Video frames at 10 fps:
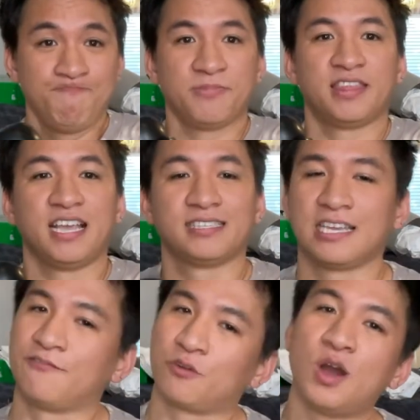Thanks
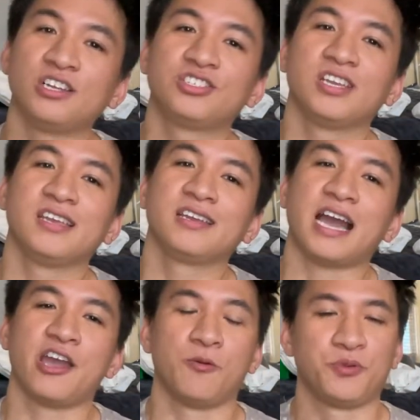again for watching.
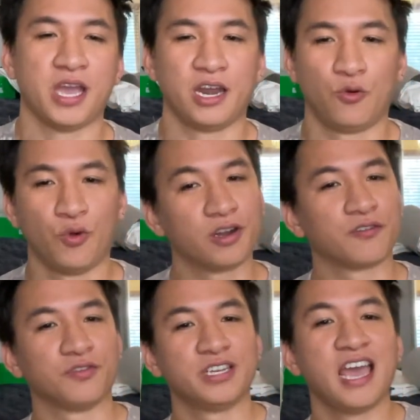I hope you had a
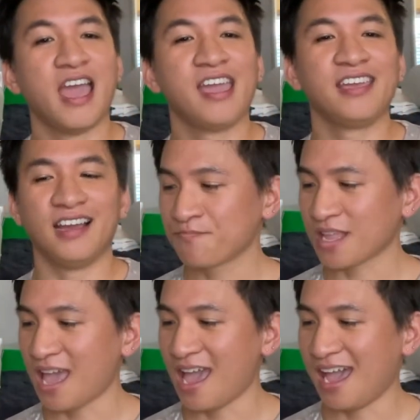wonderful day,
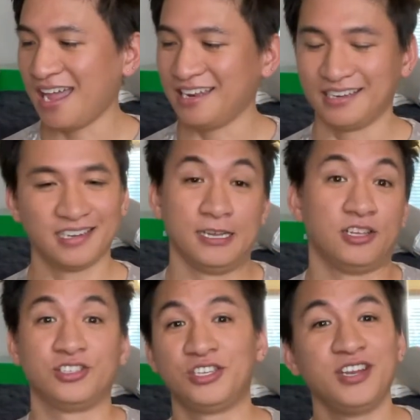and I'll
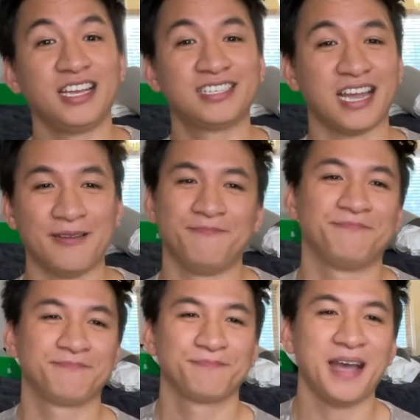see you next time.
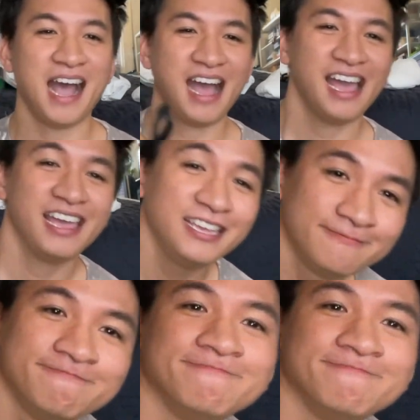Bye.